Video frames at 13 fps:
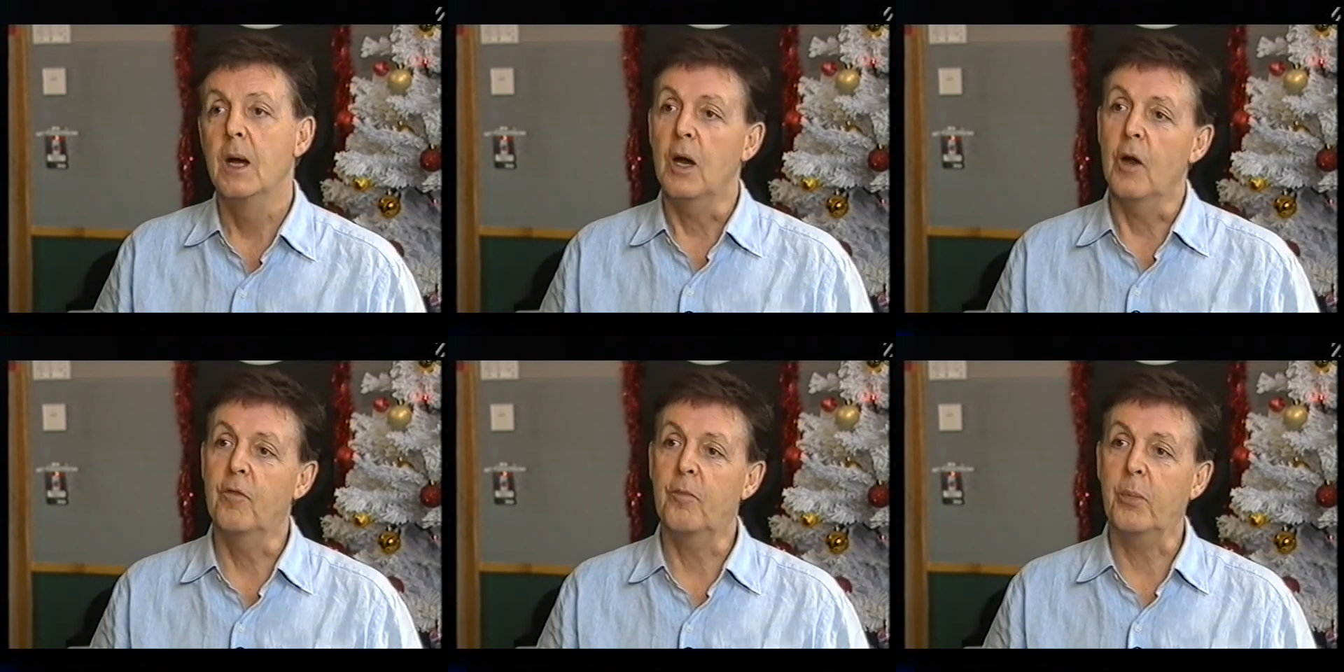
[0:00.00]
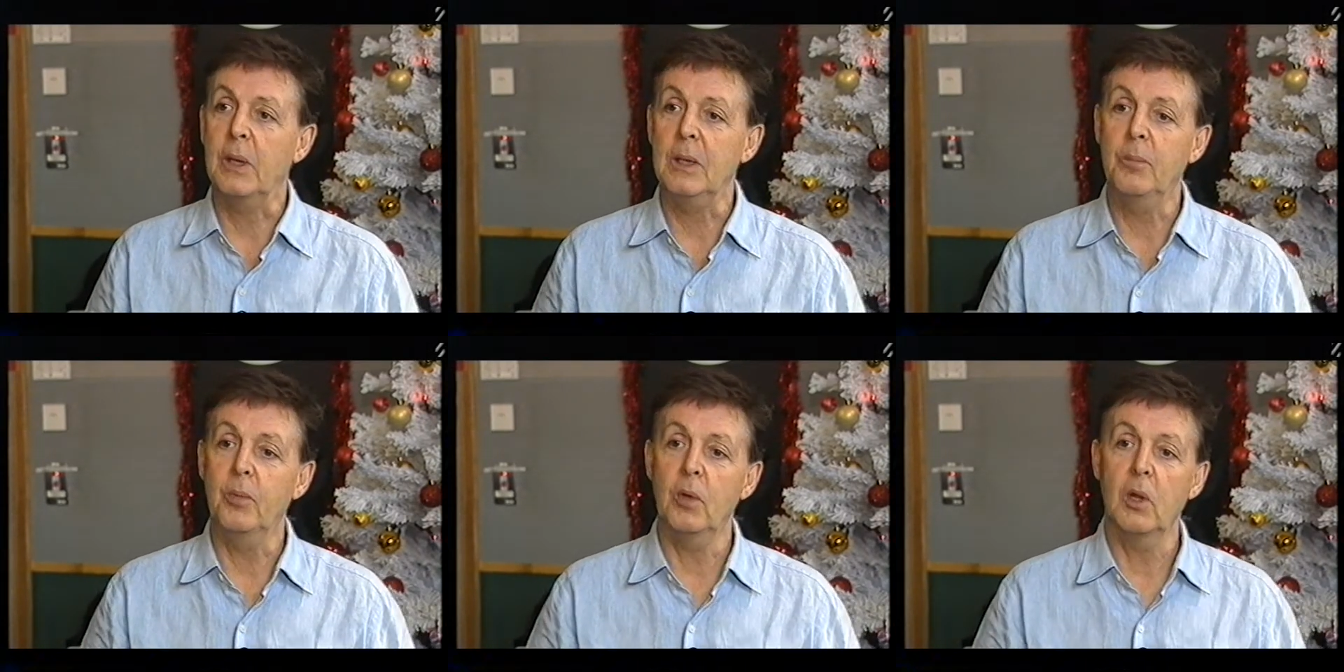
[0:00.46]
if
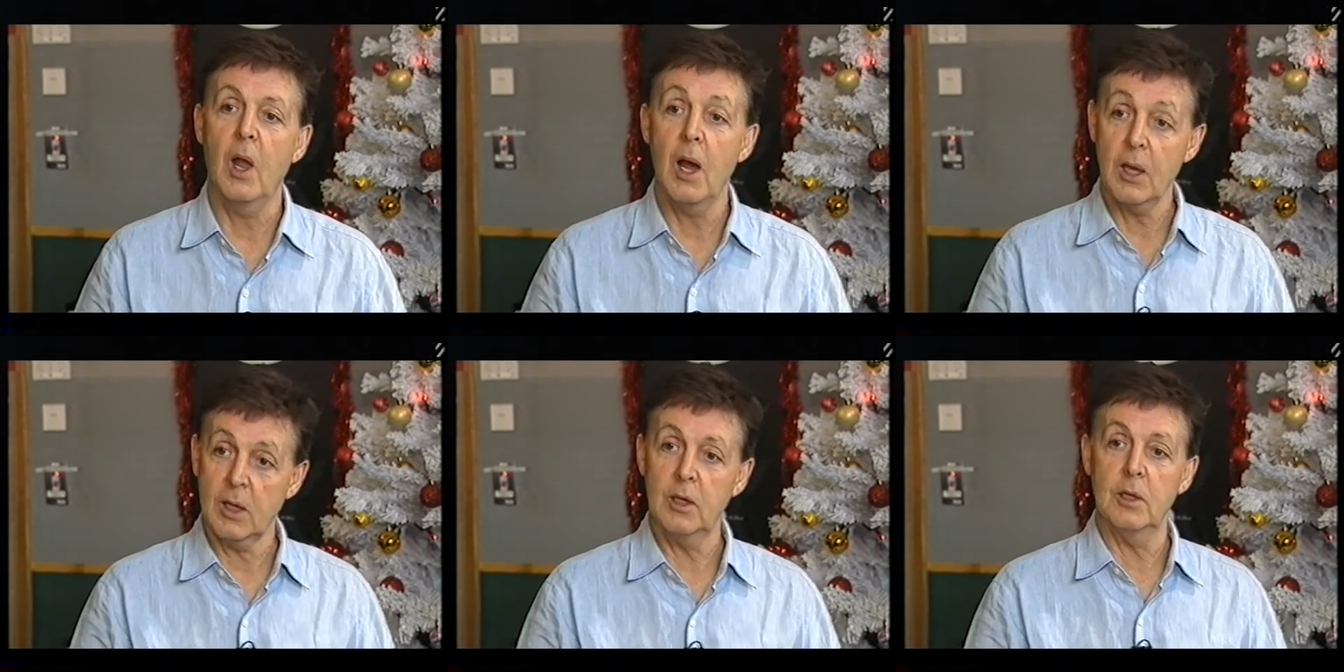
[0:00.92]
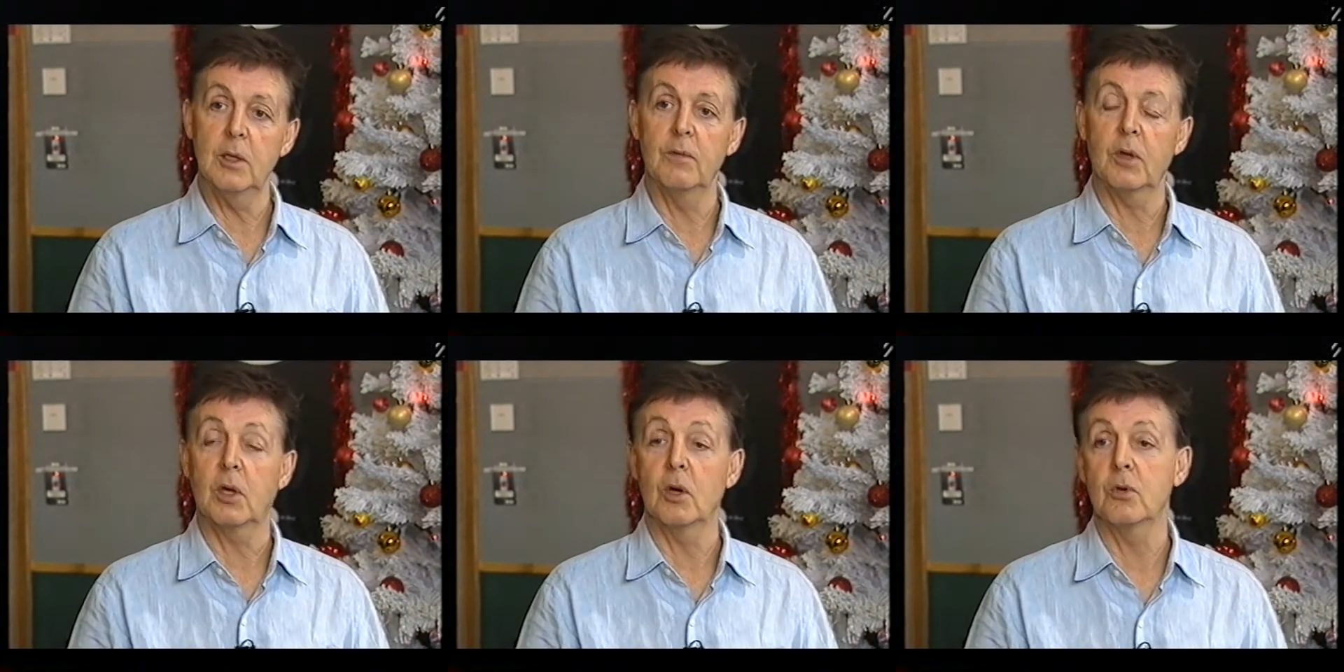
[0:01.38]
people like it and
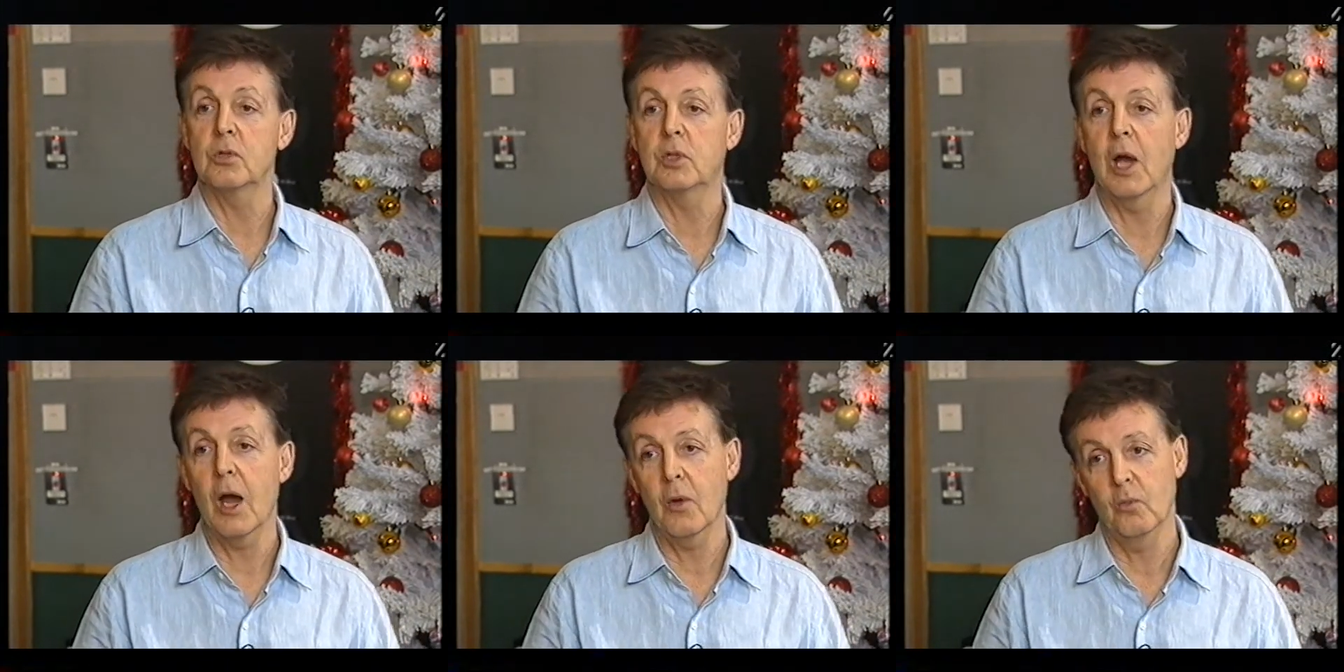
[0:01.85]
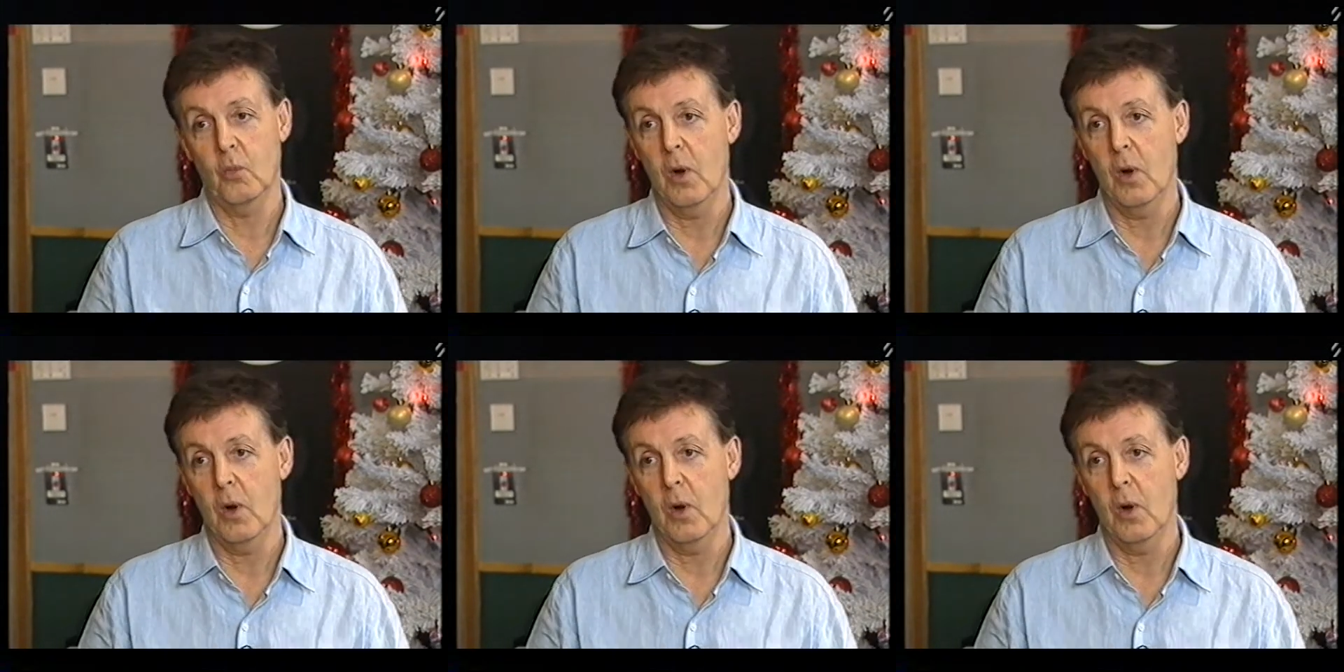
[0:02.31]
if it goes down